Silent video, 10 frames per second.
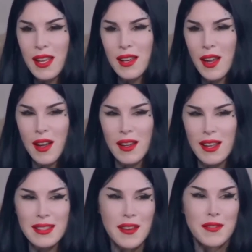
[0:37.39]
and,
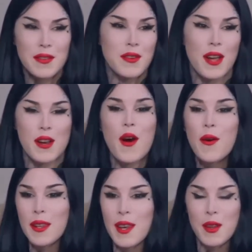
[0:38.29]
and definitely of not
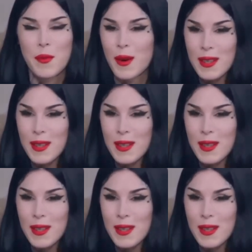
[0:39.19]
knowing the other